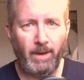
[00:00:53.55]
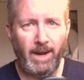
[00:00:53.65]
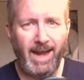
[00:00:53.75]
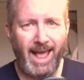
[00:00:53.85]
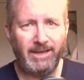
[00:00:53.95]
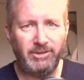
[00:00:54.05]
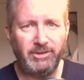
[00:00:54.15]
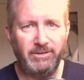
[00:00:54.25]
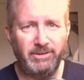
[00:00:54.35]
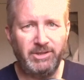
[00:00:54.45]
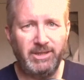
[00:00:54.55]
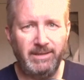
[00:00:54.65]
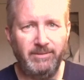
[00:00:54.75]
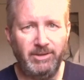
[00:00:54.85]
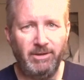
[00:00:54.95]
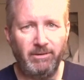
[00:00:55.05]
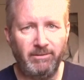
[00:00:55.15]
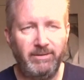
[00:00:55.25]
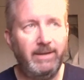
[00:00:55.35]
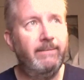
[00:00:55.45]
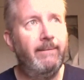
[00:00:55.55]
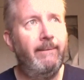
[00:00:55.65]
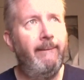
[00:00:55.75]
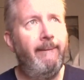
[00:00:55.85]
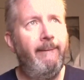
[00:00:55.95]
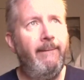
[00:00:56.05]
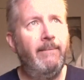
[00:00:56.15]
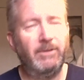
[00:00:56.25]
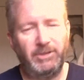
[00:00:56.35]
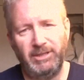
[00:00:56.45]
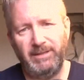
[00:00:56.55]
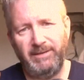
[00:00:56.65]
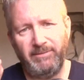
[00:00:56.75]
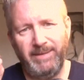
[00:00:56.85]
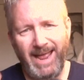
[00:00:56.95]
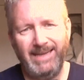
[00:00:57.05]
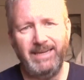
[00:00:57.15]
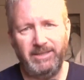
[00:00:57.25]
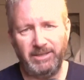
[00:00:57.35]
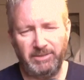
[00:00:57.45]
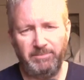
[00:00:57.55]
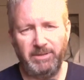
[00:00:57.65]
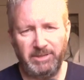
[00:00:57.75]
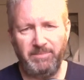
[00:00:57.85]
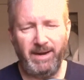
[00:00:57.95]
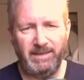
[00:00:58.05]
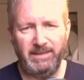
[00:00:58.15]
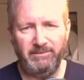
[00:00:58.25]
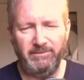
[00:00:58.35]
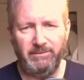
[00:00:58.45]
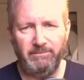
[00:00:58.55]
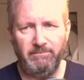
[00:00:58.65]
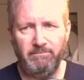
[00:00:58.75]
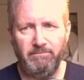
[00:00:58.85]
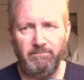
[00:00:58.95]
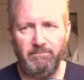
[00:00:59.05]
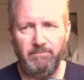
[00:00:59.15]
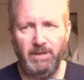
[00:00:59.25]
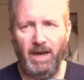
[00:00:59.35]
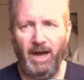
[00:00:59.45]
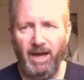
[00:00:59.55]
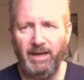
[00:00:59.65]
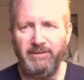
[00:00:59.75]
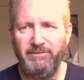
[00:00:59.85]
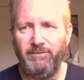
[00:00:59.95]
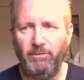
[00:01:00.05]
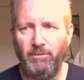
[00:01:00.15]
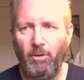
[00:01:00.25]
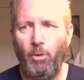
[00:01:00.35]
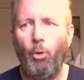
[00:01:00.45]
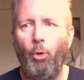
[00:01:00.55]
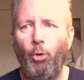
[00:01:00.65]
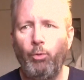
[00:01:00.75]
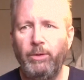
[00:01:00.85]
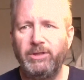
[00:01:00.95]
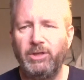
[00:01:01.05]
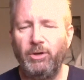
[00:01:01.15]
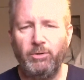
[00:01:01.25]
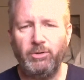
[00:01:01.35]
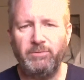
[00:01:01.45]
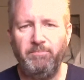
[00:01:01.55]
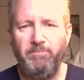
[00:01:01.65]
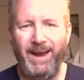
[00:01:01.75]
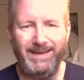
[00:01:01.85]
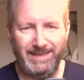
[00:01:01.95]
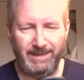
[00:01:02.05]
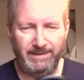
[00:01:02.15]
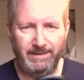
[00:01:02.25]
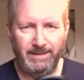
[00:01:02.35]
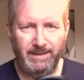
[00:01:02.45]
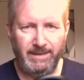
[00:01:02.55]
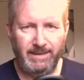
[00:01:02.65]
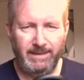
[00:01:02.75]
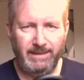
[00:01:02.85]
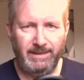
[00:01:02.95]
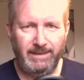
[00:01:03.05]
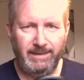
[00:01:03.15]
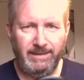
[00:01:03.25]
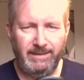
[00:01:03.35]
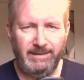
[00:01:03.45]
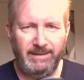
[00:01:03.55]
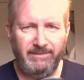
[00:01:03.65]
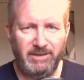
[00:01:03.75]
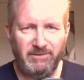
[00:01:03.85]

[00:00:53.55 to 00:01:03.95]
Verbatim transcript: in action cinematography, but certainly from an editor's perspective, a high fall always looks better if it's